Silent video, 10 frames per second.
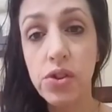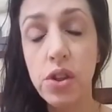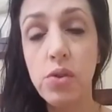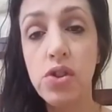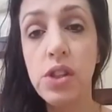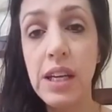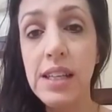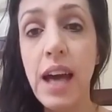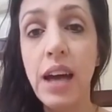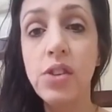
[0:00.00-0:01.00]
So she
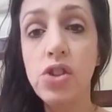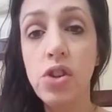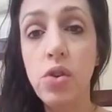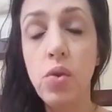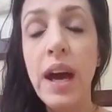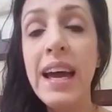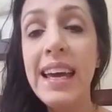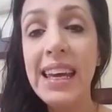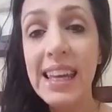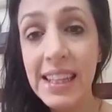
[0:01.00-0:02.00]
tells you
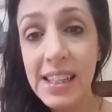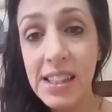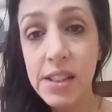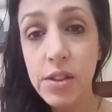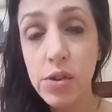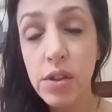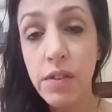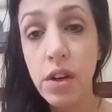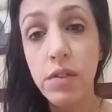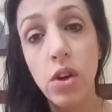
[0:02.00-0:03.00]
in this exclusive
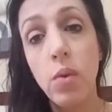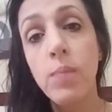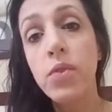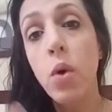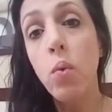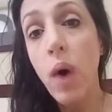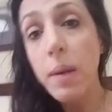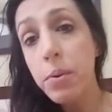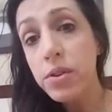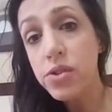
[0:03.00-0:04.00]
interview
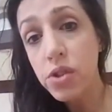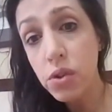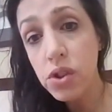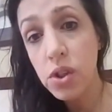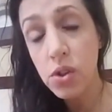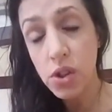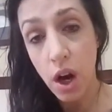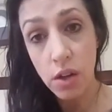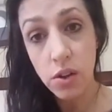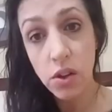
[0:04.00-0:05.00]
what producers
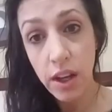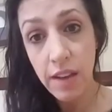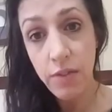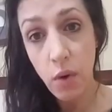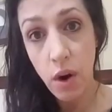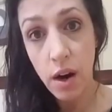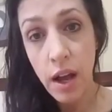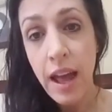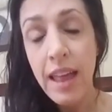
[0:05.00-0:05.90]
are looking for.